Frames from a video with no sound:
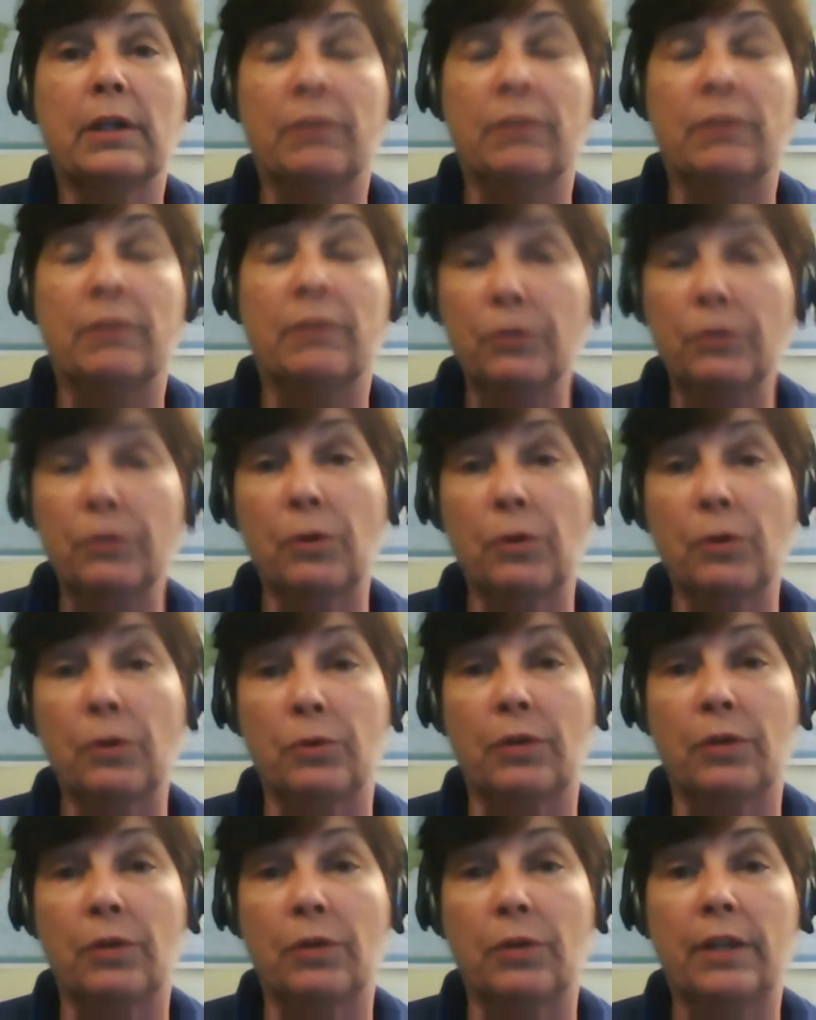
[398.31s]
don't do
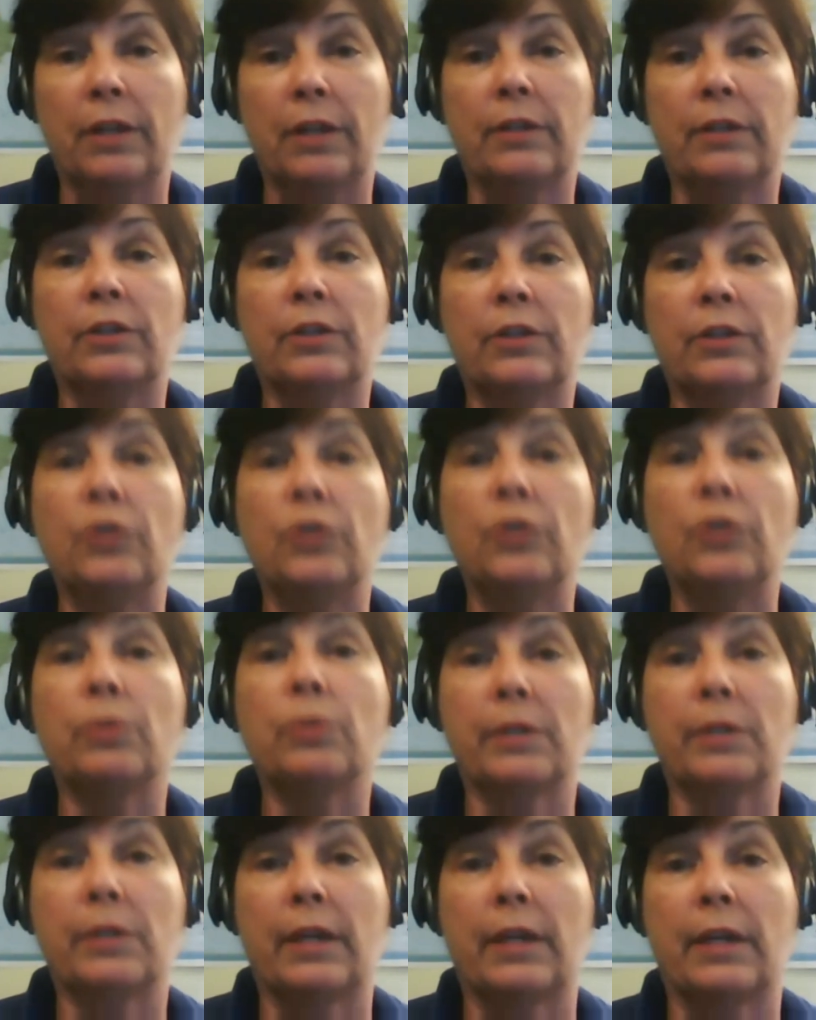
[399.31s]
that, then you will
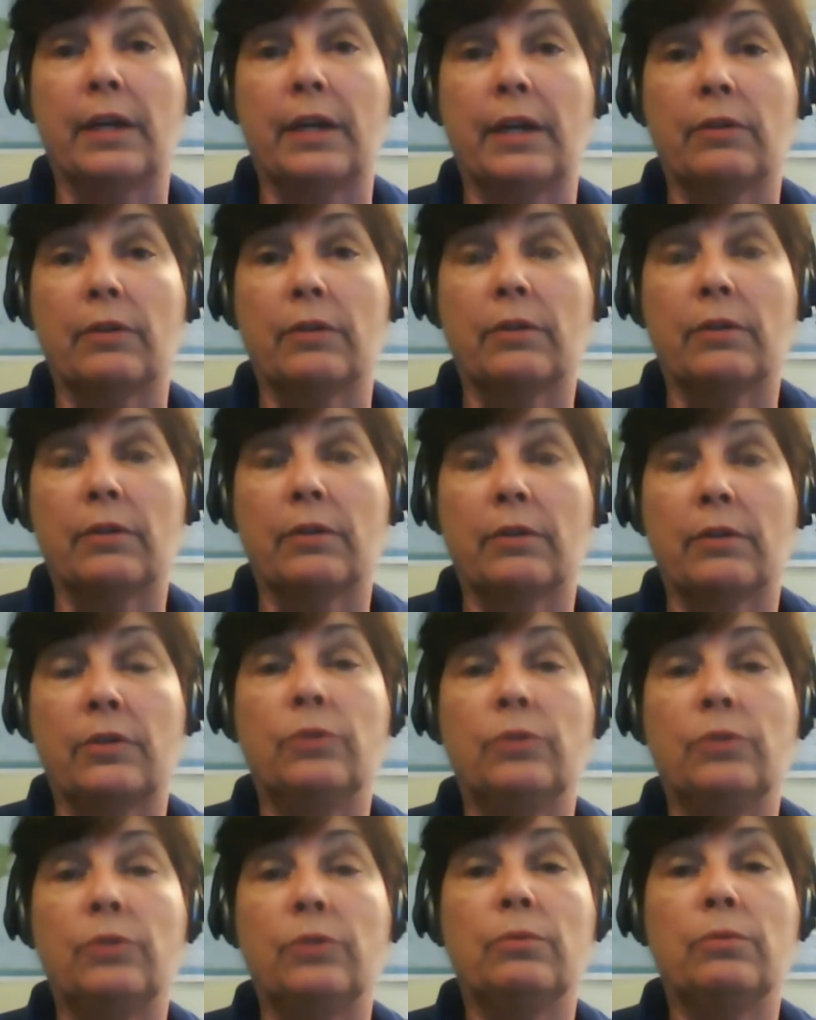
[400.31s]
stand out. You
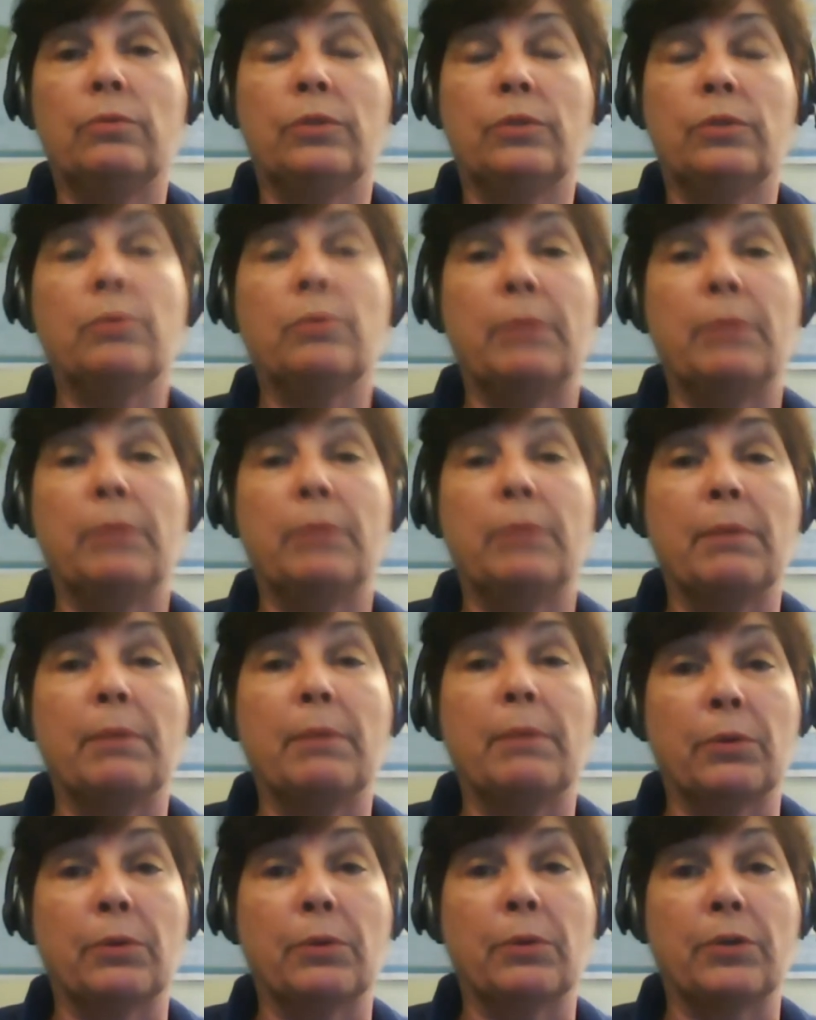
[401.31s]
will be the better
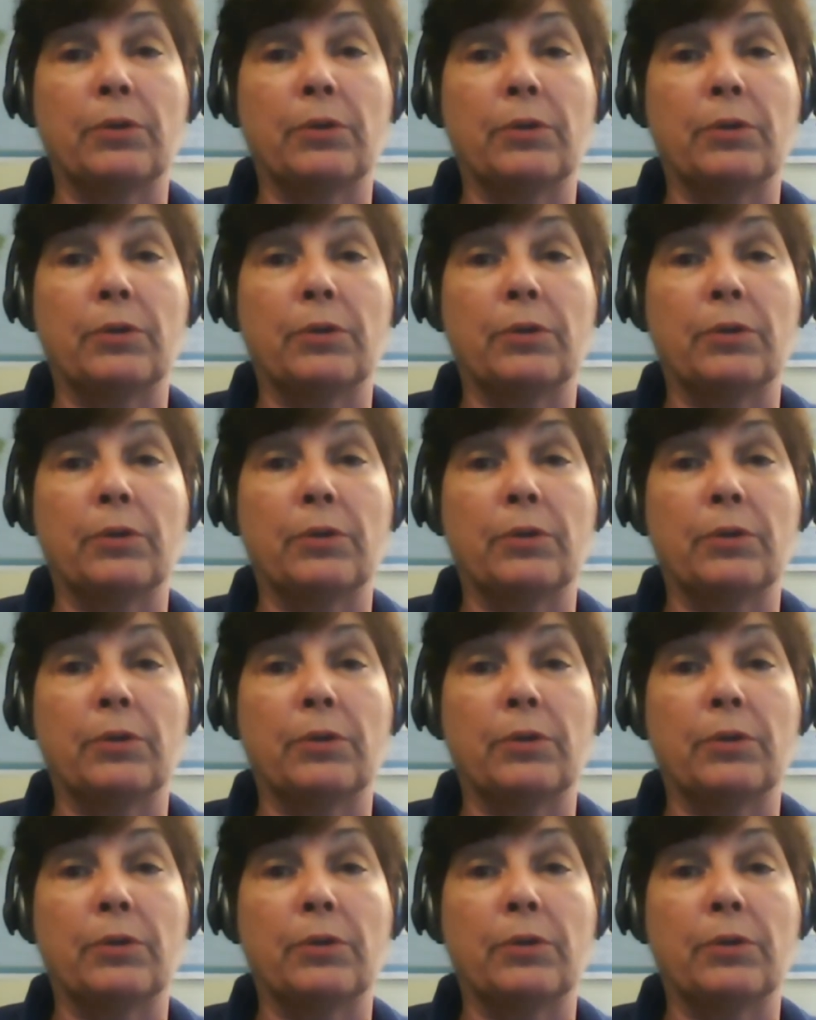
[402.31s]
person.